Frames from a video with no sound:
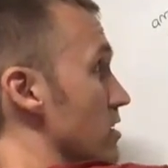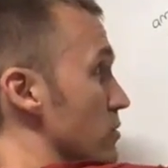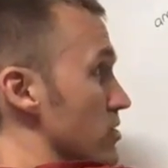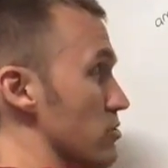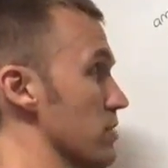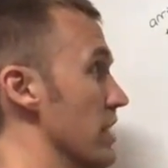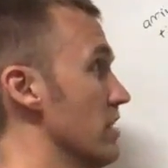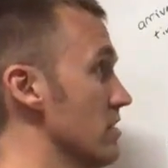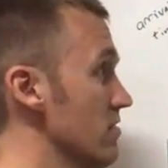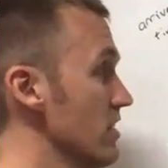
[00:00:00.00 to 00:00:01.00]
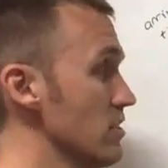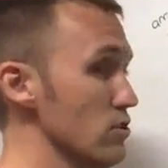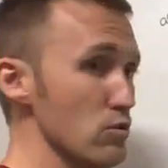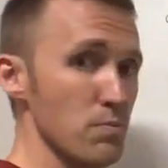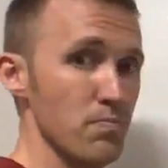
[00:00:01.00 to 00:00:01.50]
which is related to
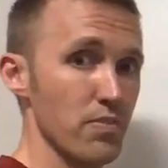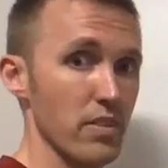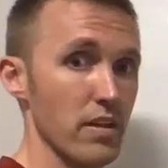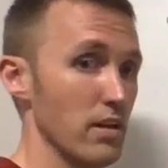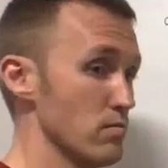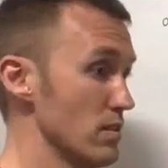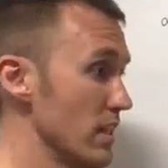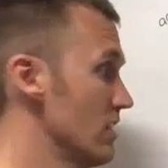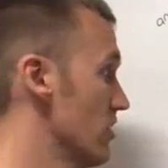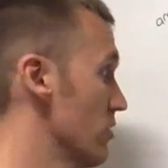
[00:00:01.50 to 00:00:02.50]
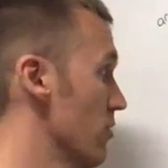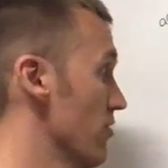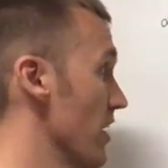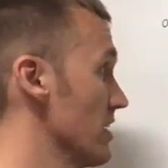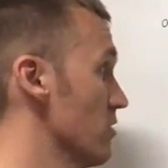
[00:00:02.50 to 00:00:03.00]
v2 and related to the
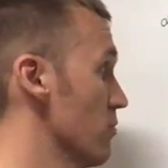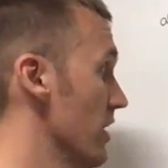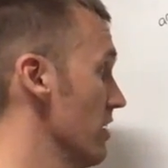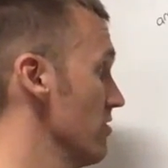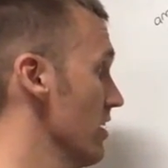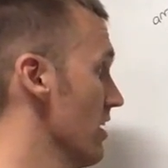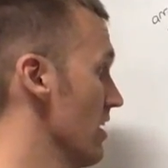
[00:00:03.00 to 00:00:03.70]
refracted wave,